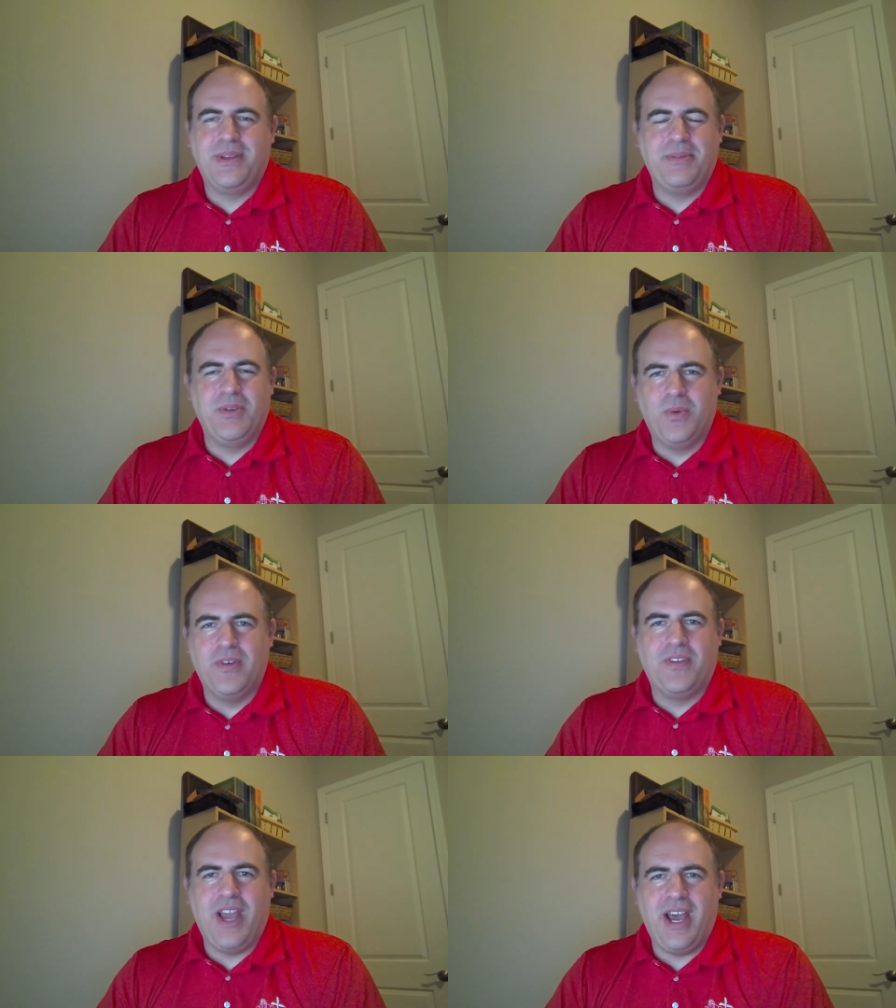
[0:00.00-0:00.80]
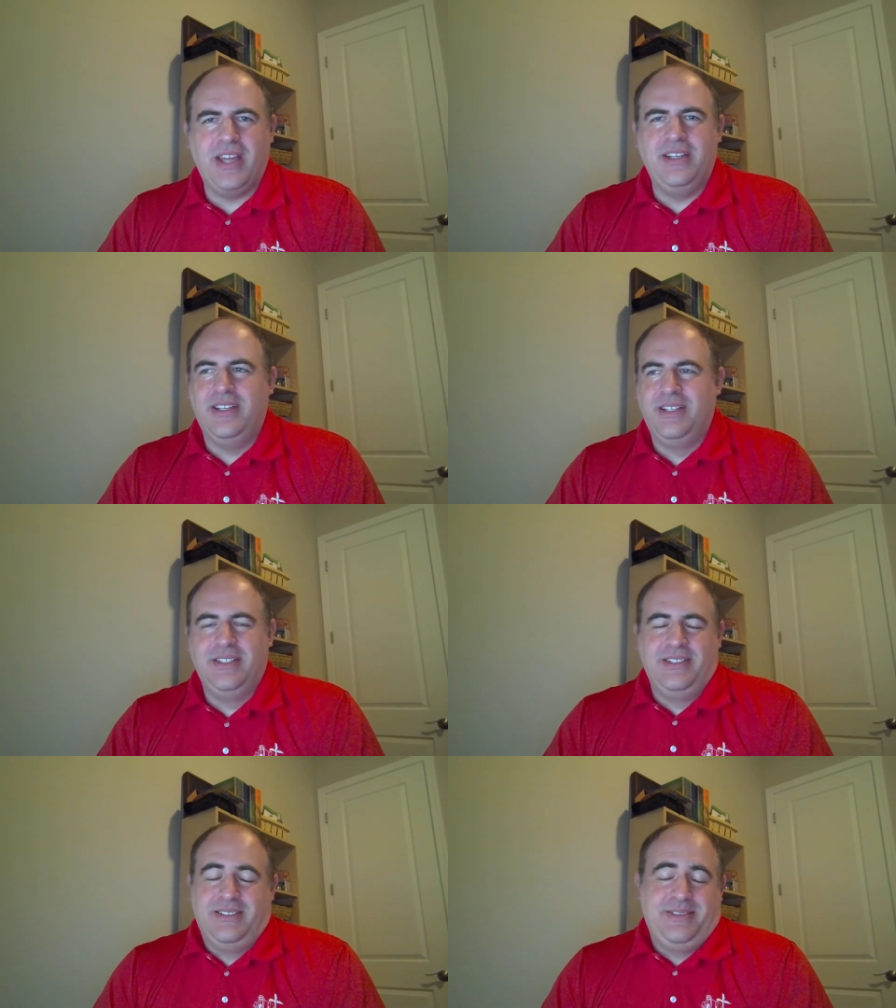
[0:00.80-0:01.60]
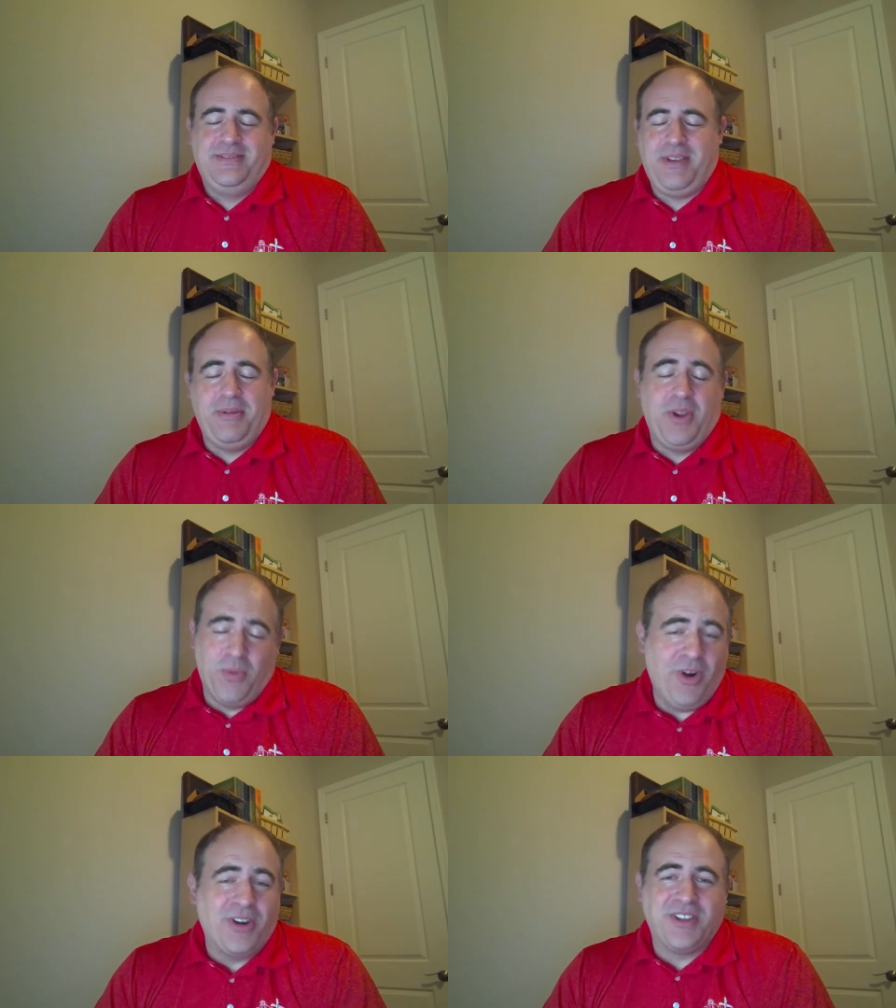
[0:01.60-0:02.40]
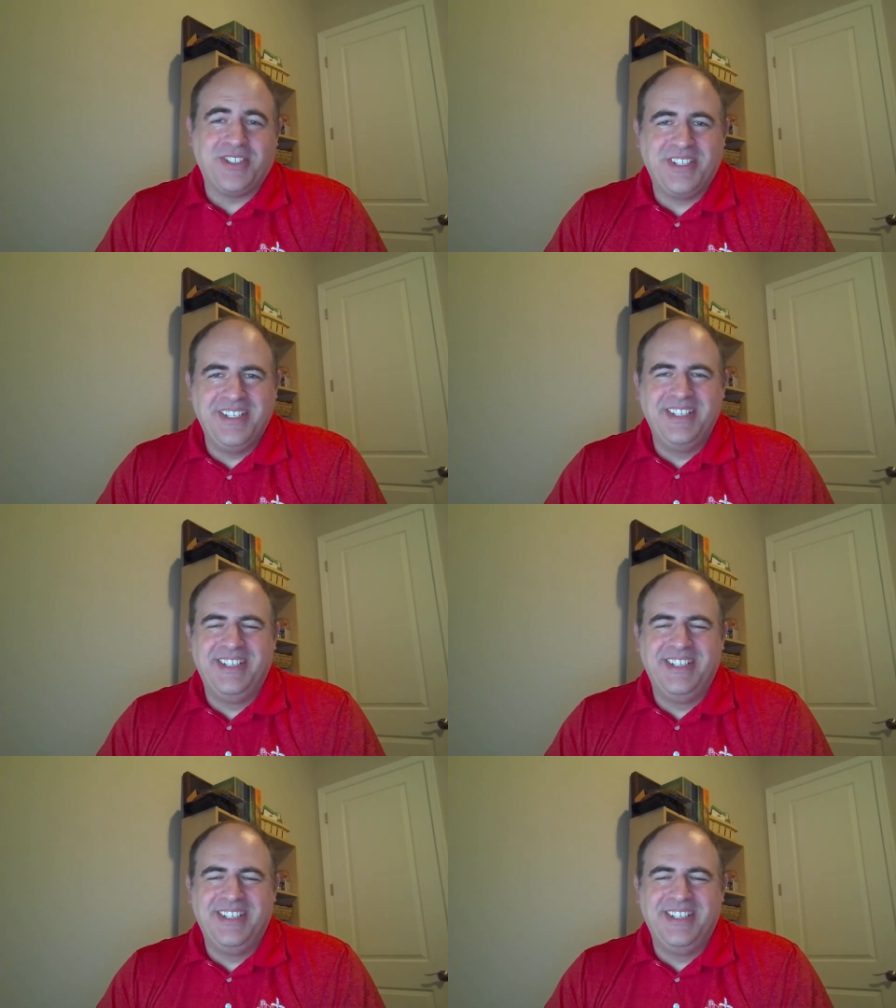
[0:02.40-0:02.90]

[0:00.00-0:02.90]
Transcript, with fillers: I mean, the Word of God, it works.